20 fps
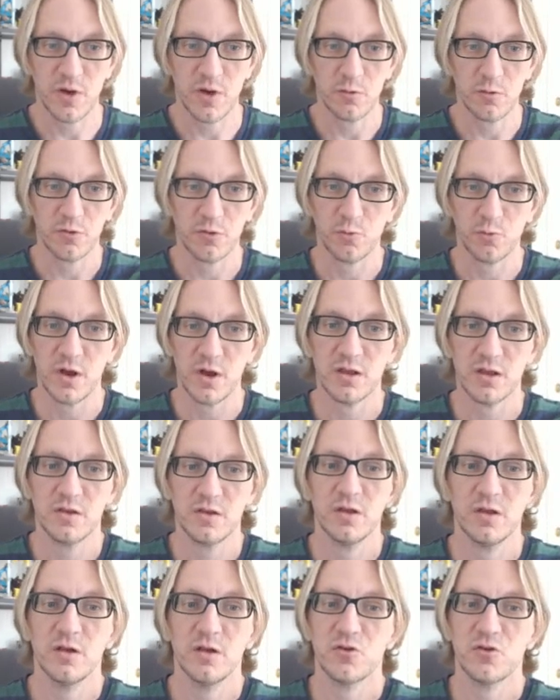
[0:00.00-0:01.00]
with what
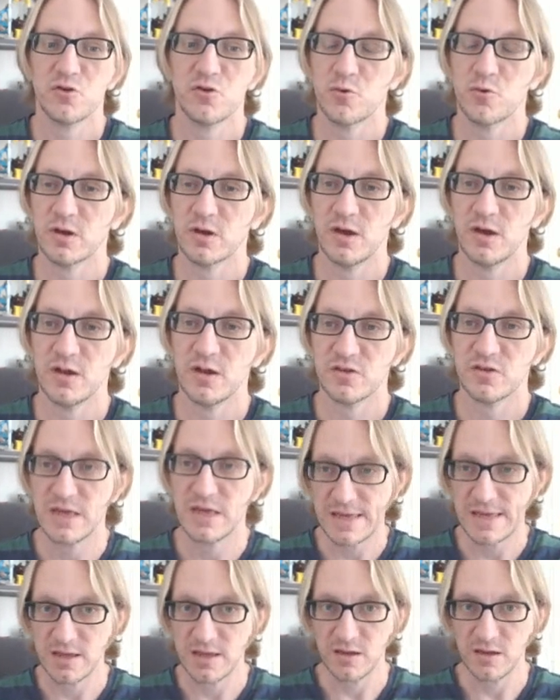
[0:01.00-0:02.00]
shortcuts
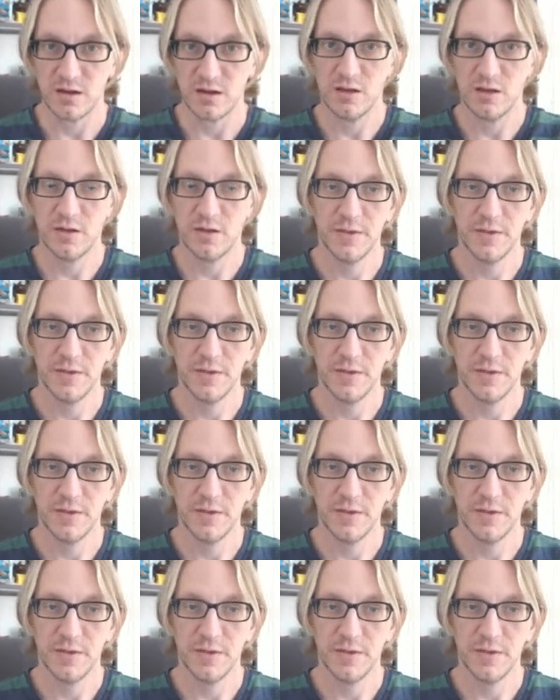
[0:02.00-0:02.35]
in